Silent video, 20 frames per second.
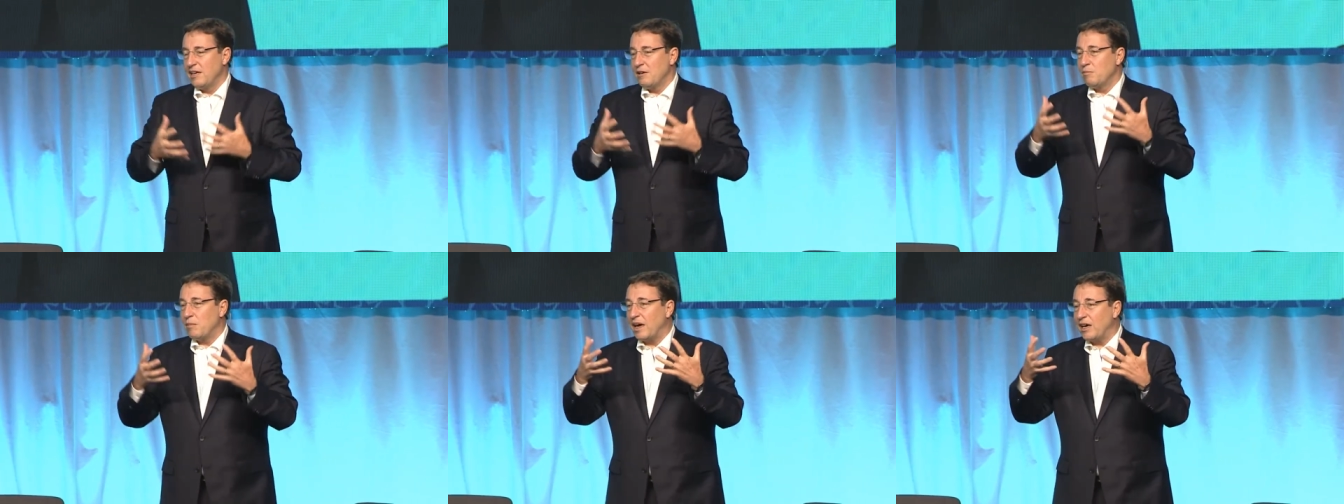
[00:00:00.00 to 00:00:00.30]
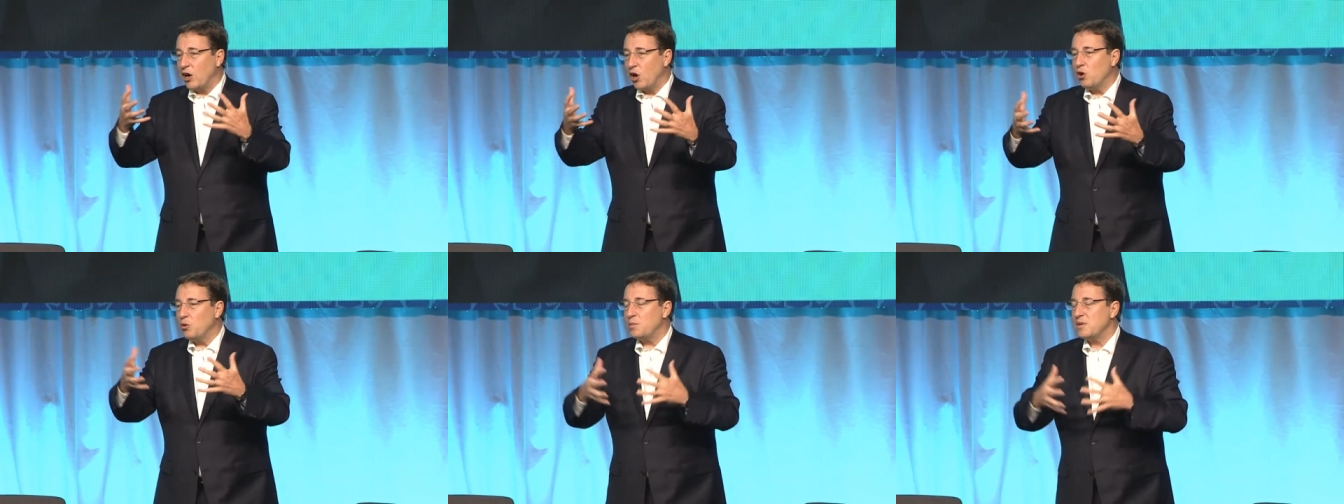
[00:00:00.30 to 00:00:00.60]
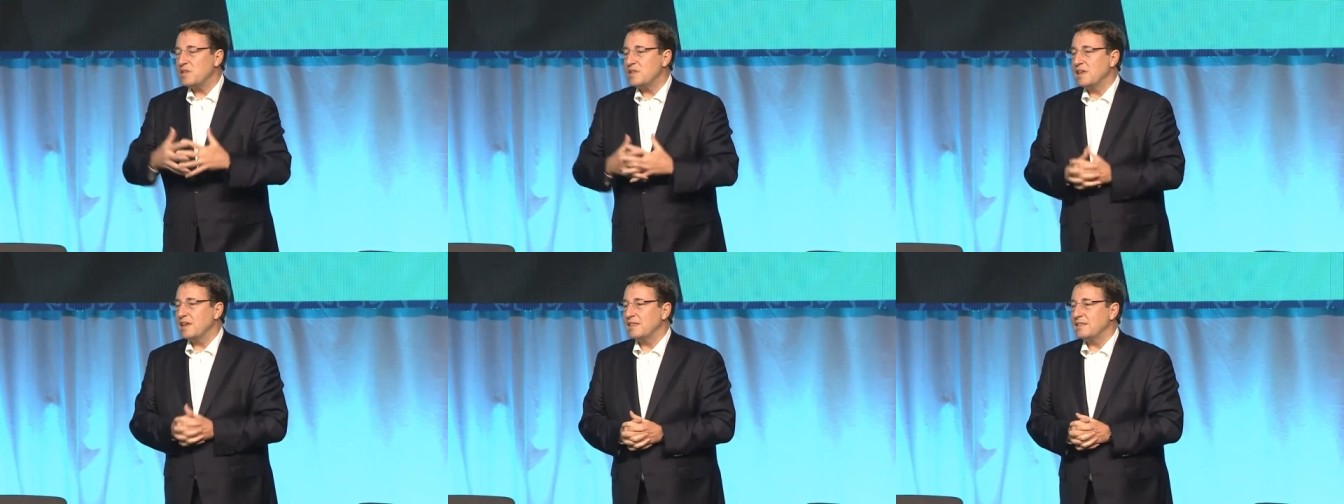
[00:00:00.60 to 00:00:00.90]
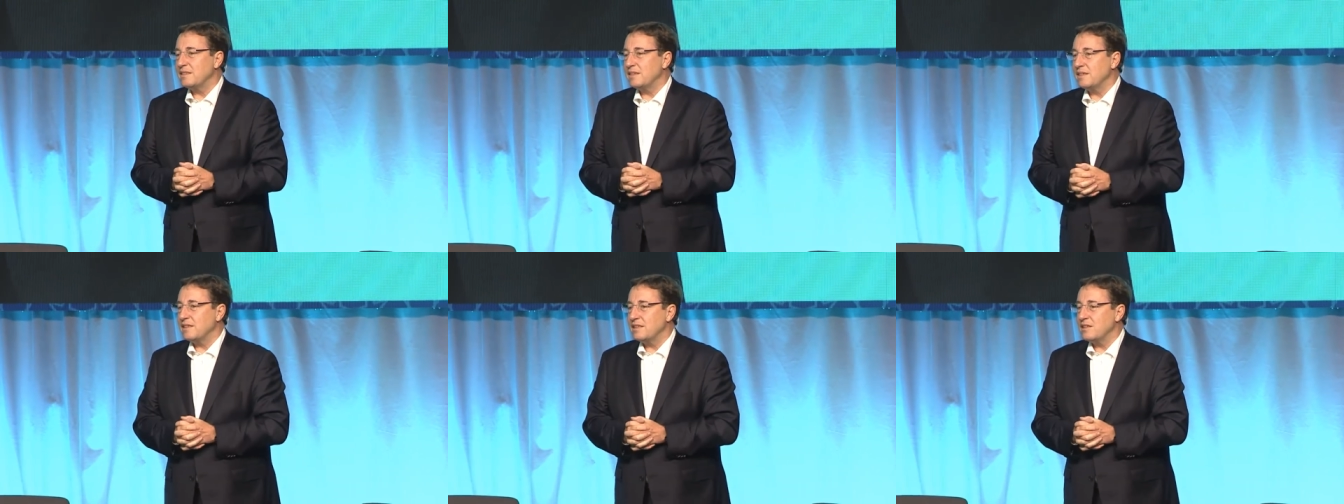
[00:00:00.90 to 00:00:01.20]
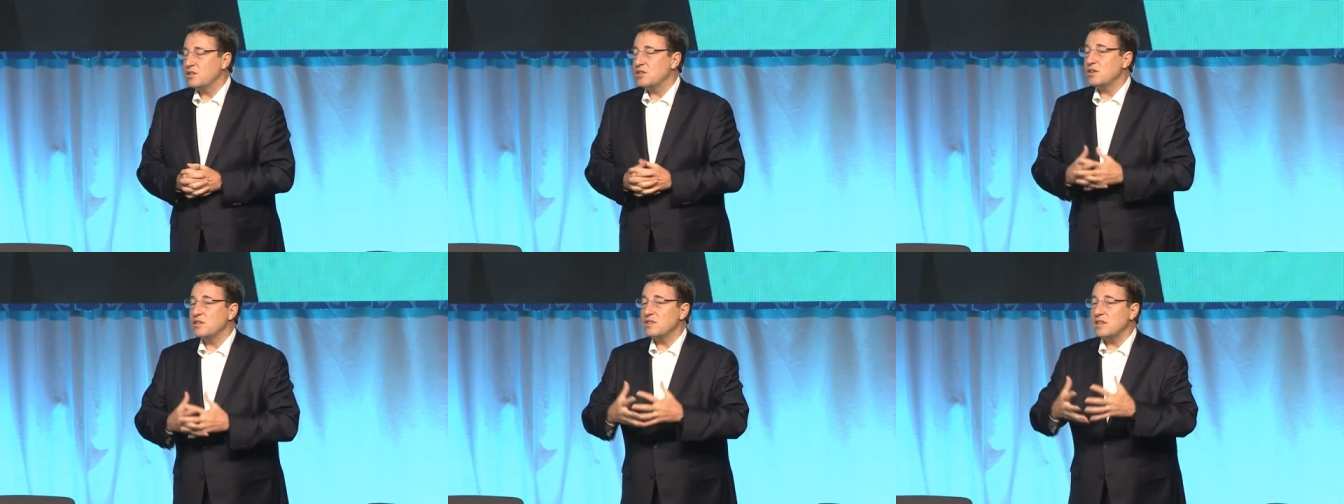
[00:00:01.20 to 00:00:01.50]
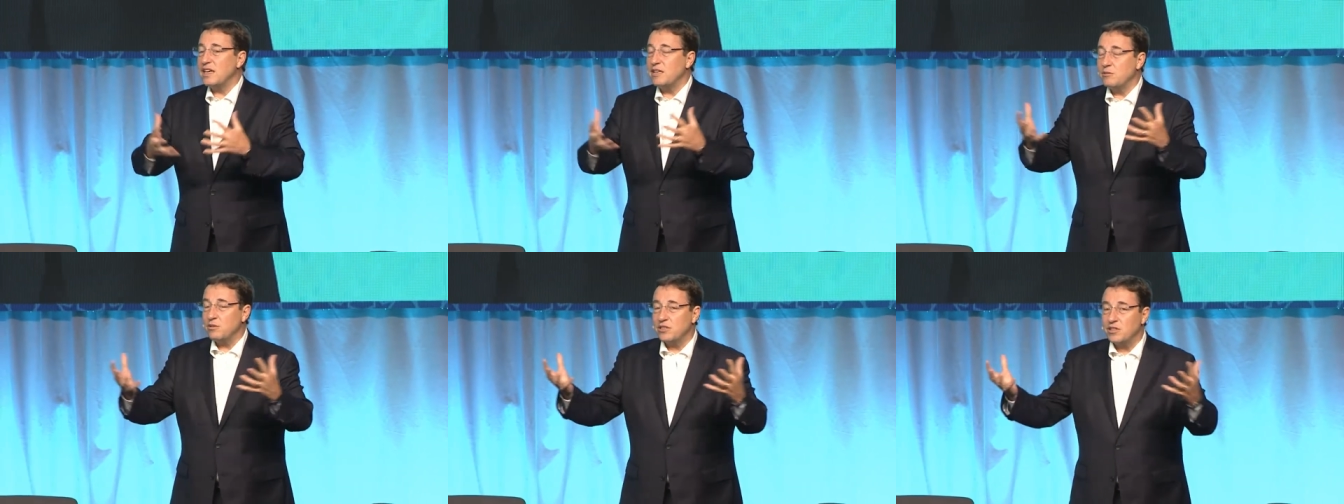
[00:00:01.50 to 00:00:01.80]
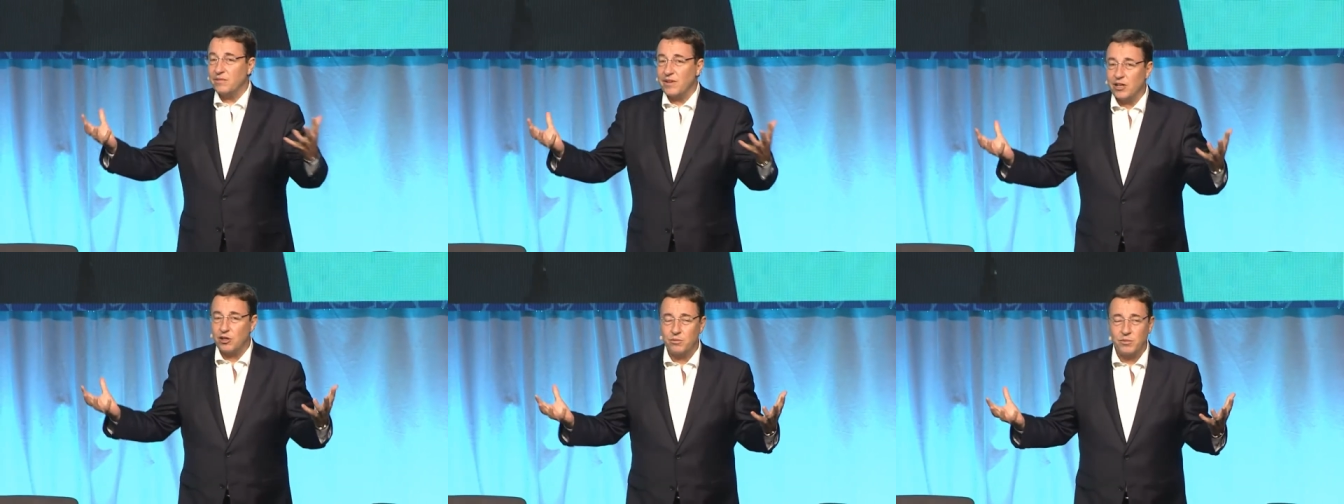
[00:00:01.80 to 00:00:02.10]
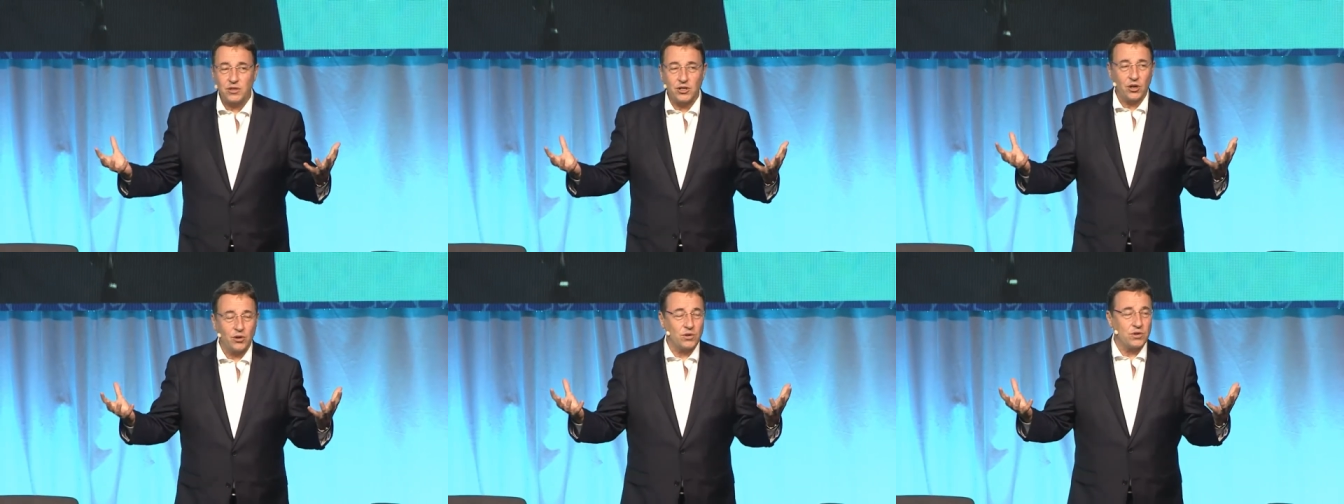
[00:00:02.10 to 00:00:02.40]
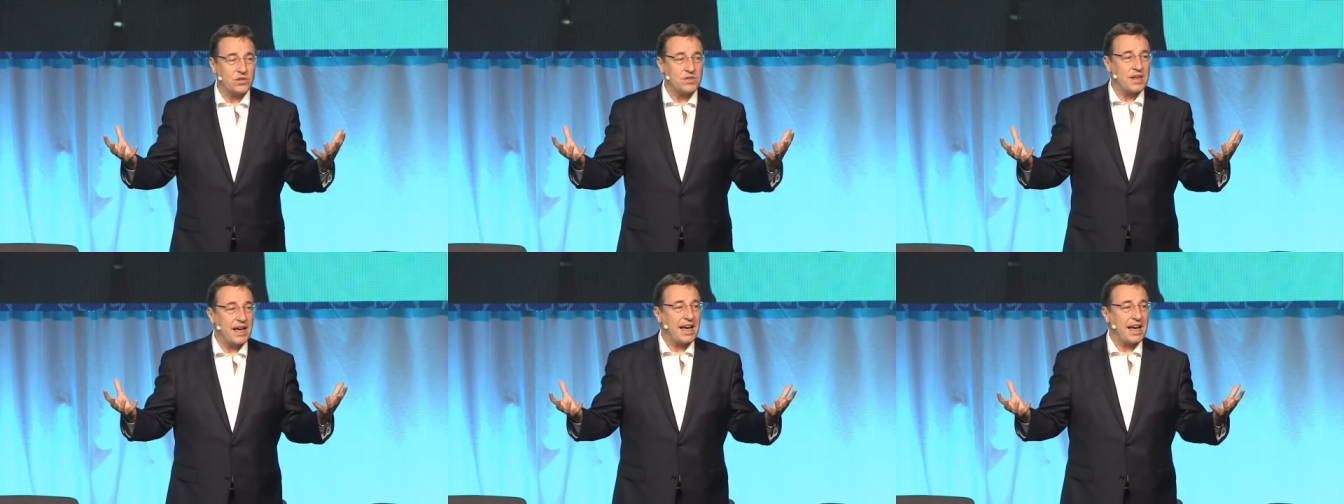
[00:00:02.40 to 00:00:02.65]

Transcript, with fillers: My hope is that the Sustainable Development Goals,